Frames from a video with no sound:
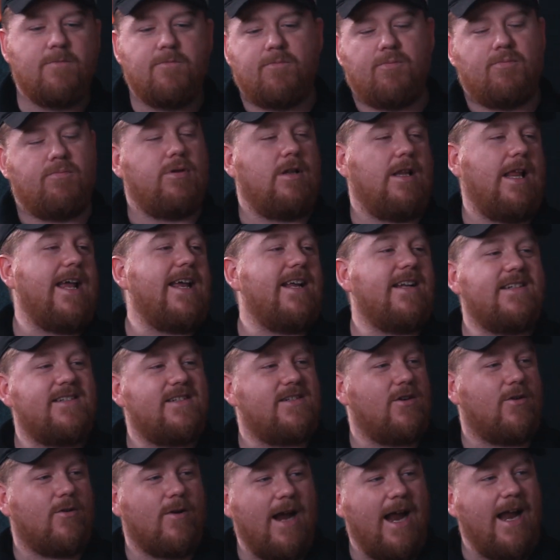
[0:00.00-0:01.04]
place
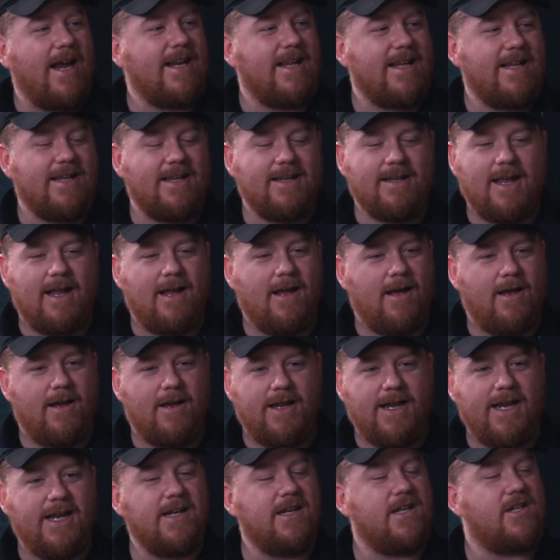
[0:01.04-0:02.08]
or any
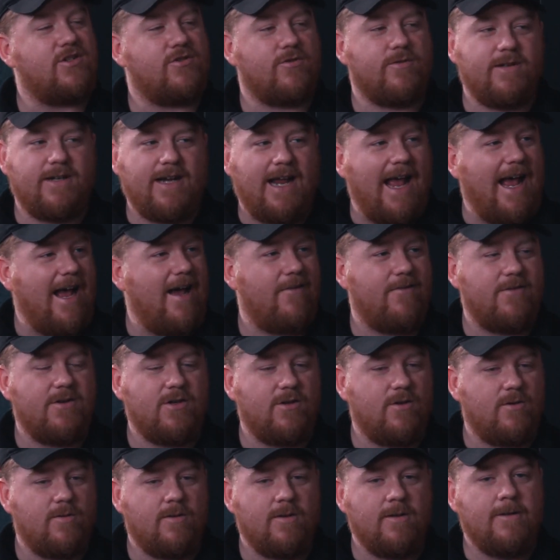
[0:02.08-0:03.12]
industry
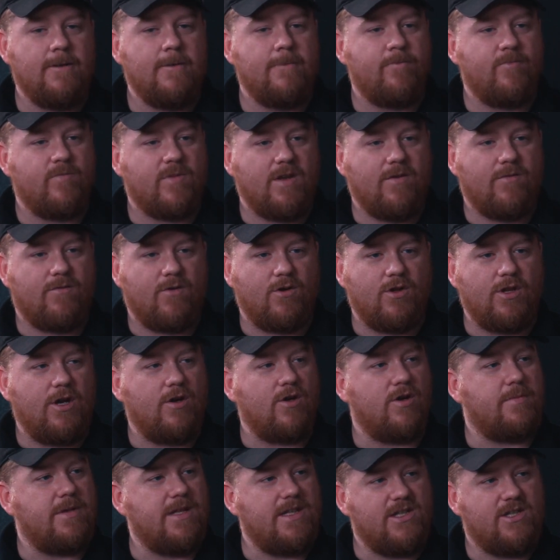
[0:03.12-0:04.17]
avenue, for there
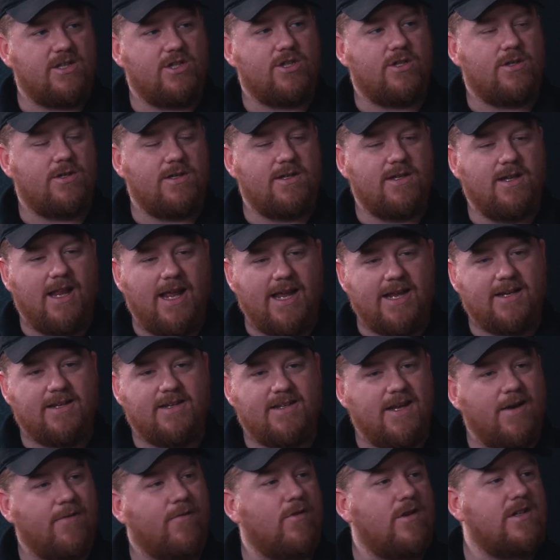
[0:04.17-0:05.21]
to be like
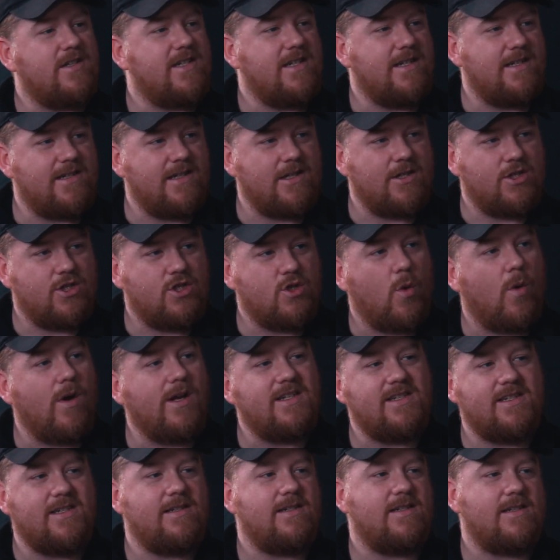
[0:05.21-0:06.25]
differences in
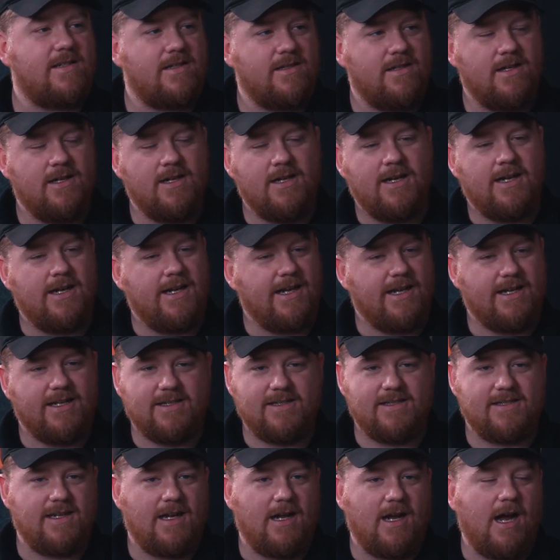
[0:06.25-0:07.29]
choices
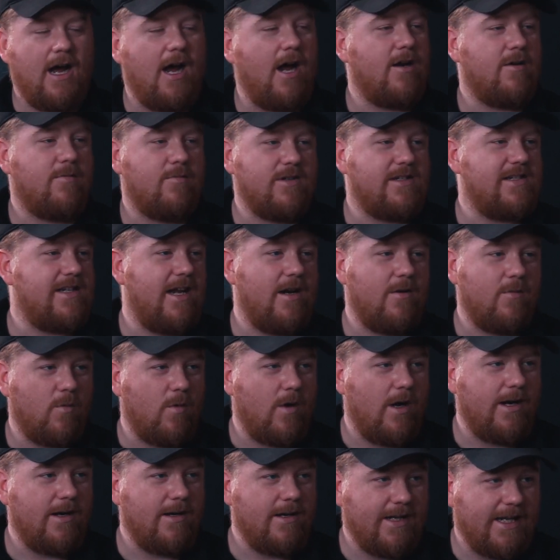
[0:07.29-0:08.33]
is 100%
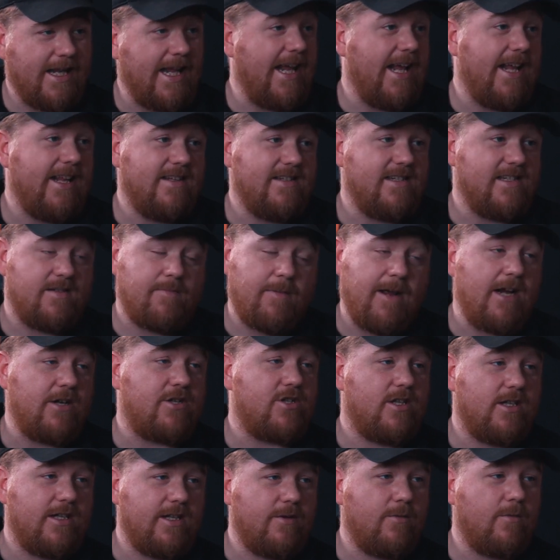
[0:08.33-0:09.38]
what kids
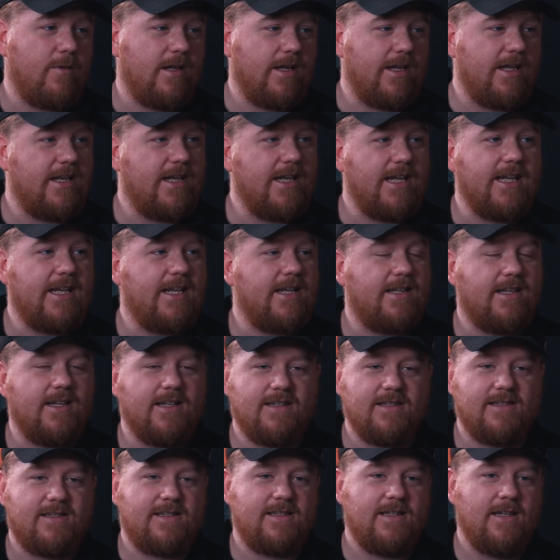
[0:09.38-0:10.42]
especially really need,
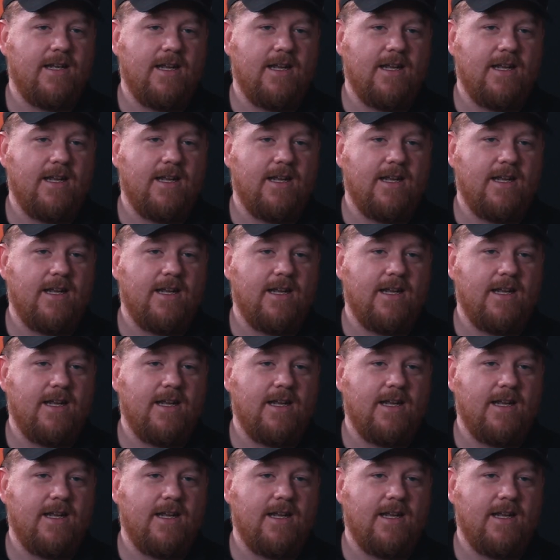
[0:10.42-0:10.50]
because